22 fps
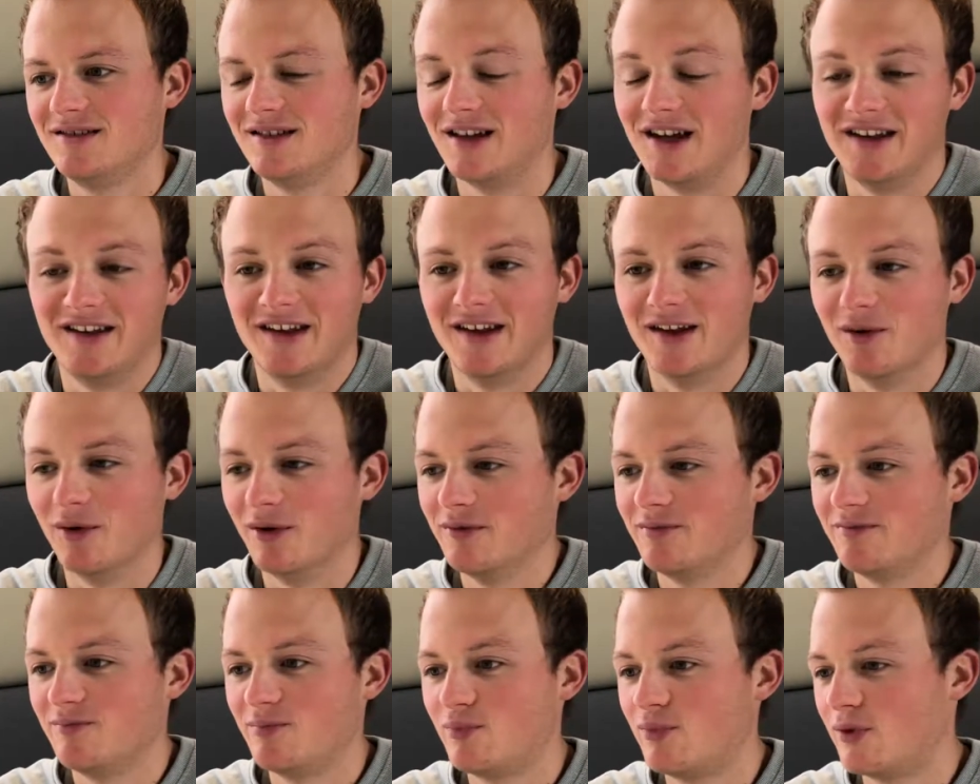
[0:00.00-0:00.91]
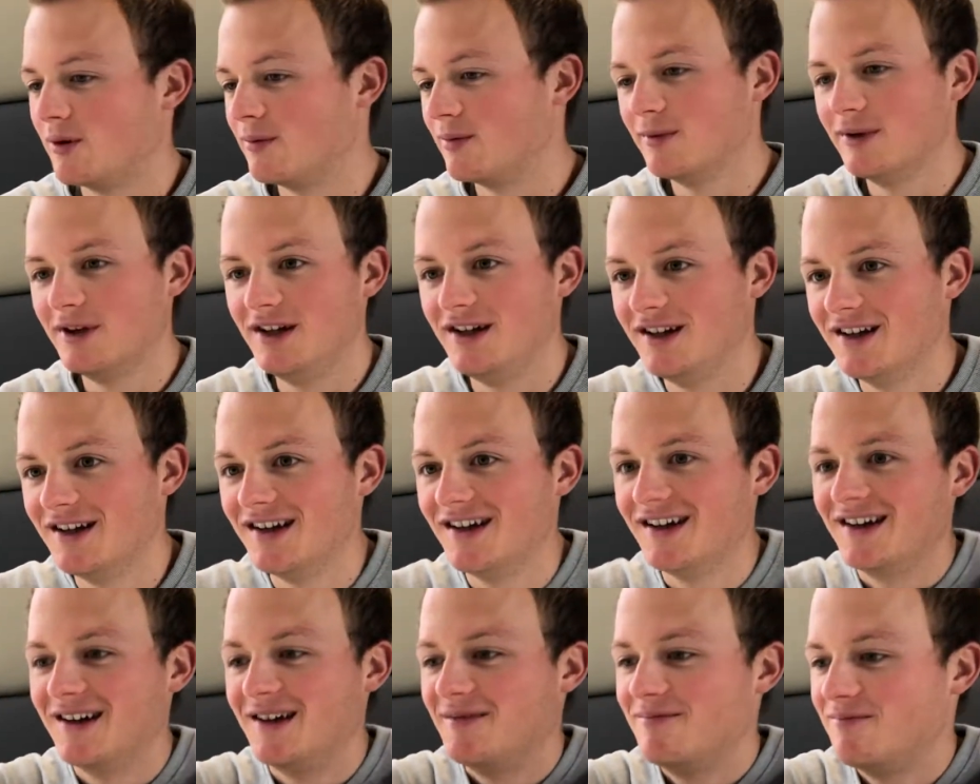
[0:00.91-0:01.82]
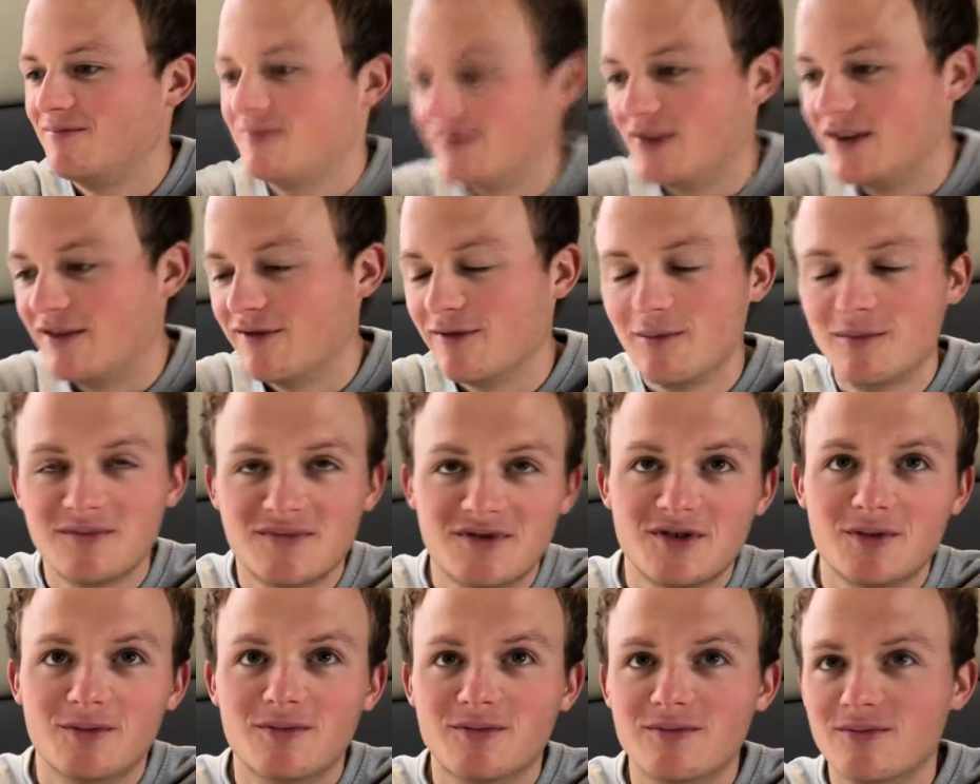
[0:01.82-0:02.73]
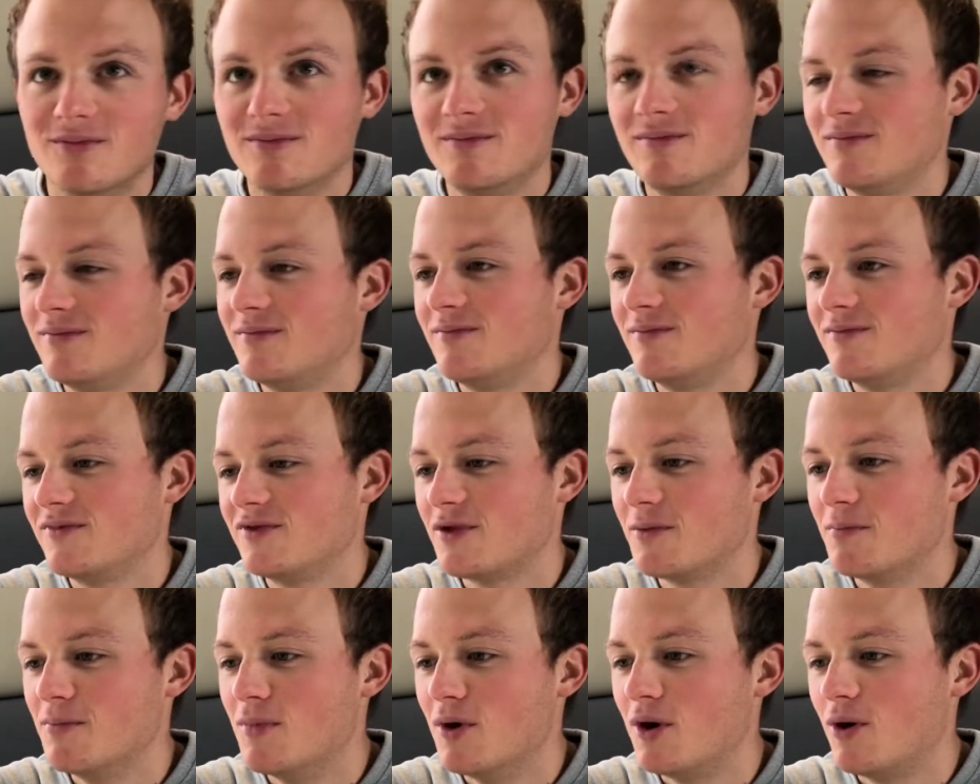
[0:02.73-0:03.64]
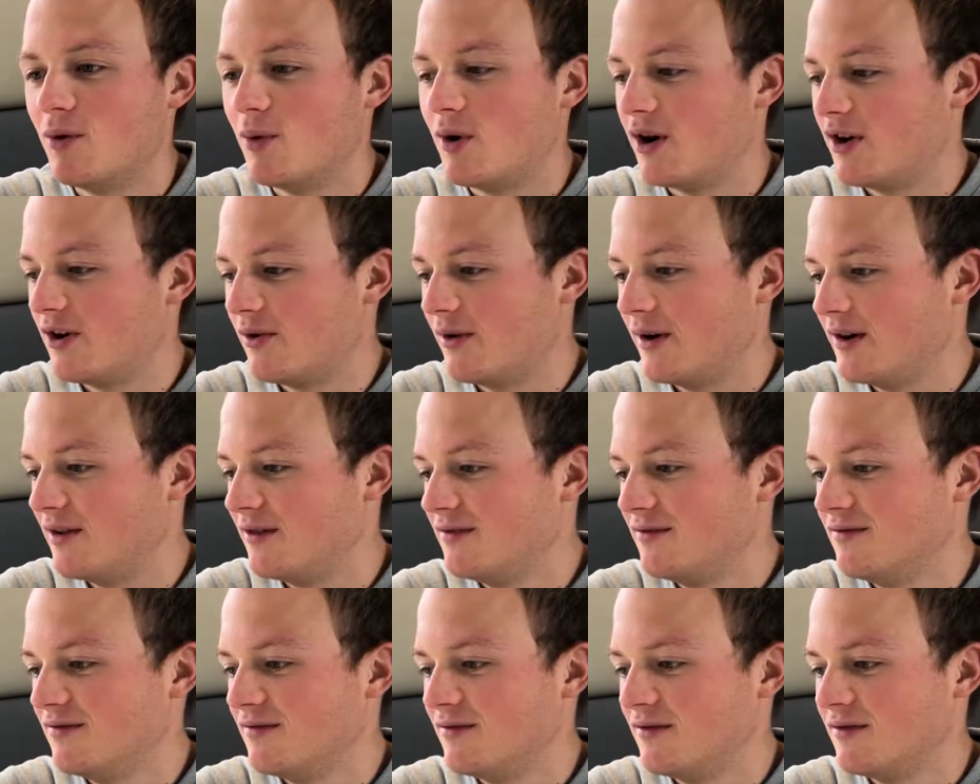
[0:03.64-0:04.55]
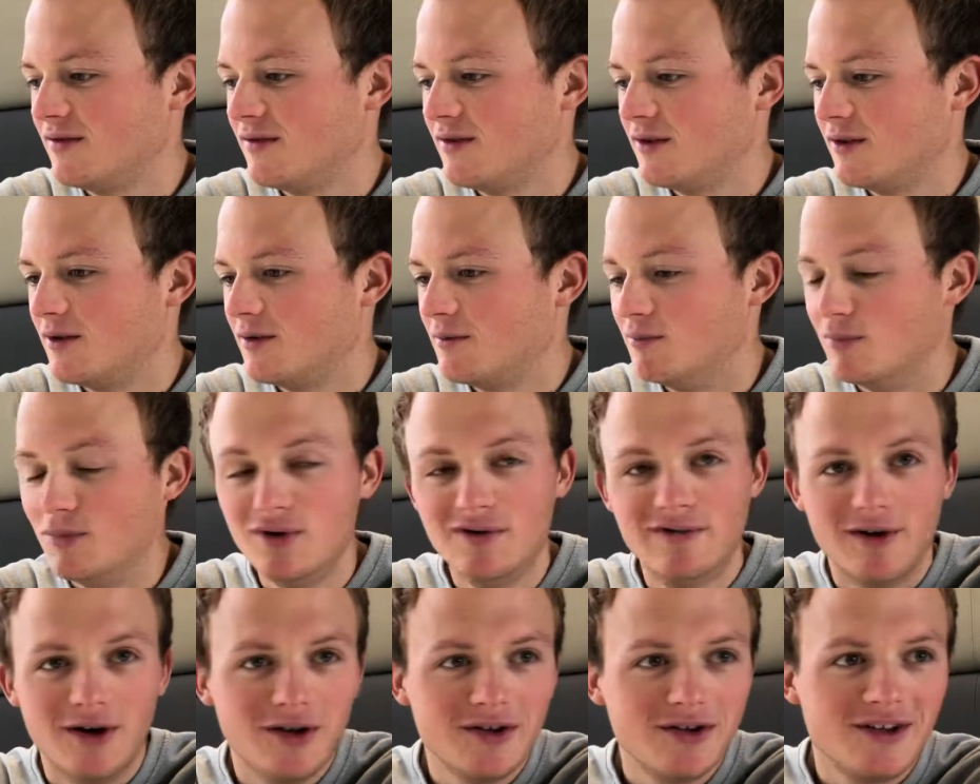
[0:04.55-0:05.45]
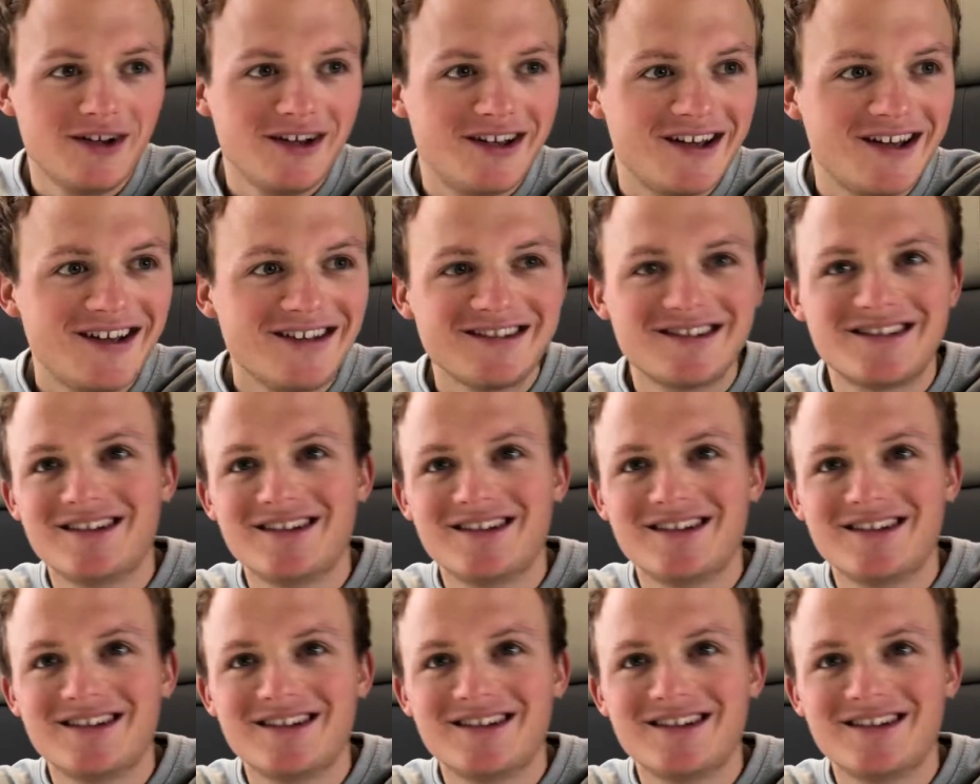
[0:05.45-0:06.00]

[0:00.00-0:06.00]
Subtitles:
Yeah, and then I would probably give him some more water and move on, I guess.